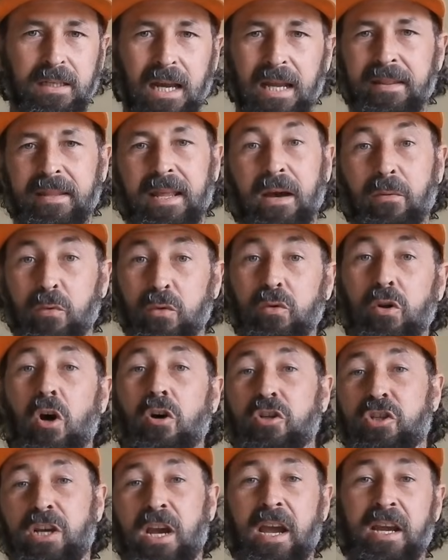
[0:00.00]
And that will
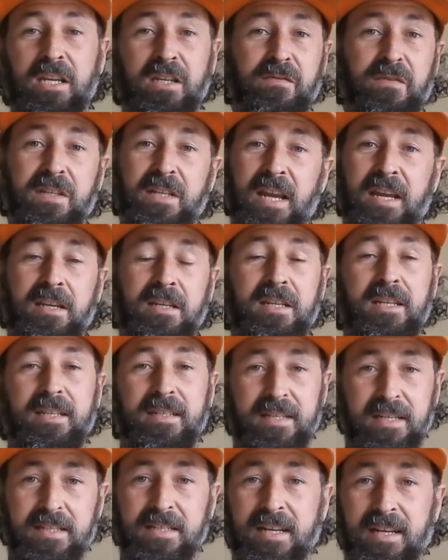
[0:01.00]
not change for 10
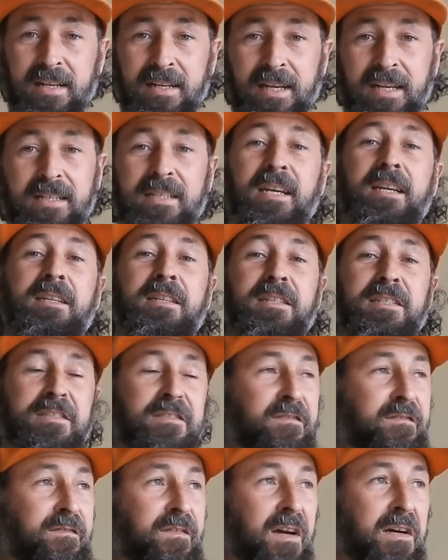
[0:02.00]
years. It's going to need 10
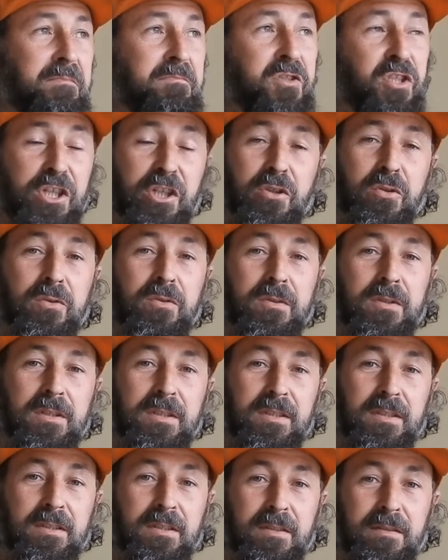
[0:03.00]
years of chill
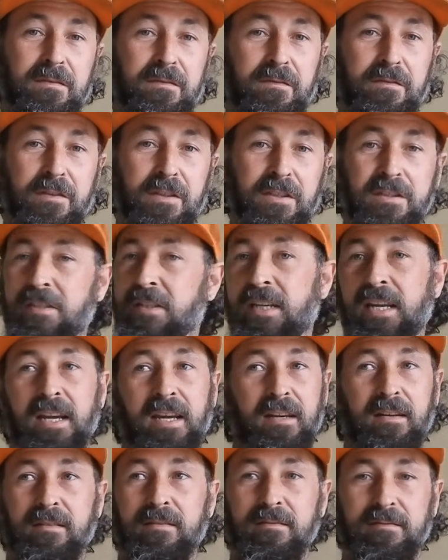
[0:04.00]
for it to
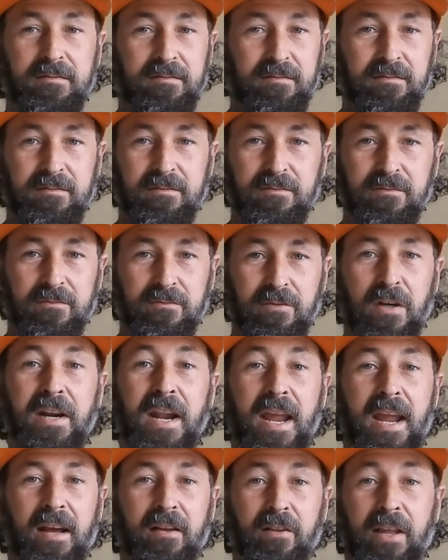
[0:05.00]
get
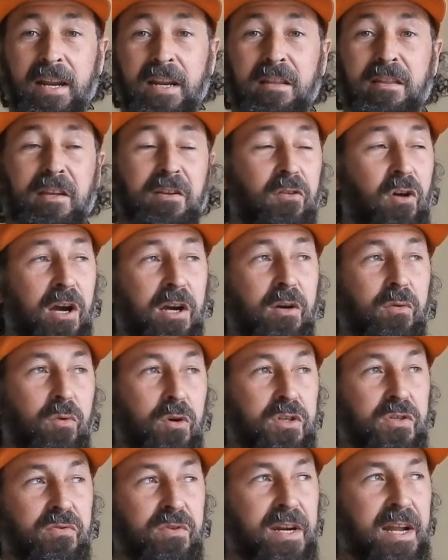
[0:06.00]
renowned, anything like it
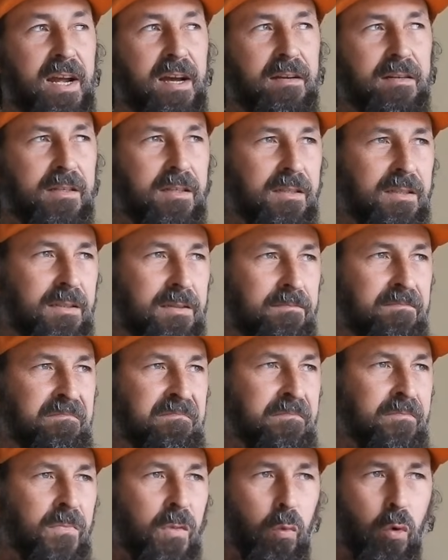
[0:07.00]
was renowned.
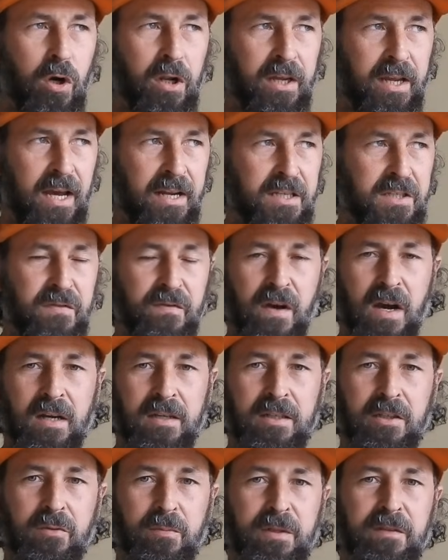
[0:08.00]
Wonnegutter's
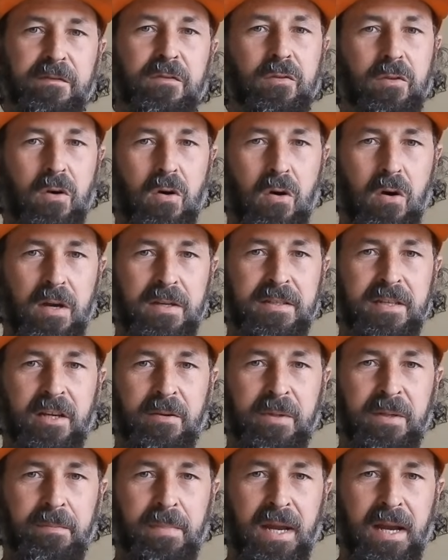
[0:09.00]
fucked, it'll be full of hinds,
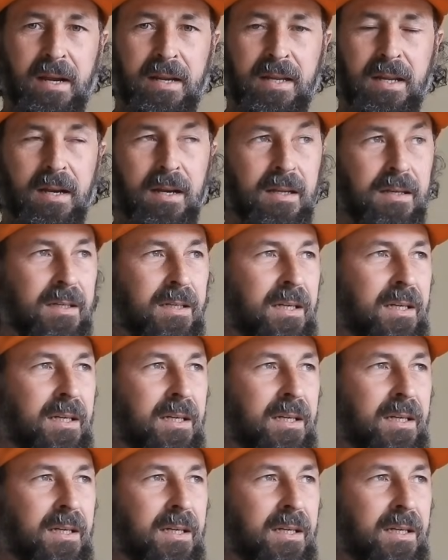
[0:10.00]
that'll be about it.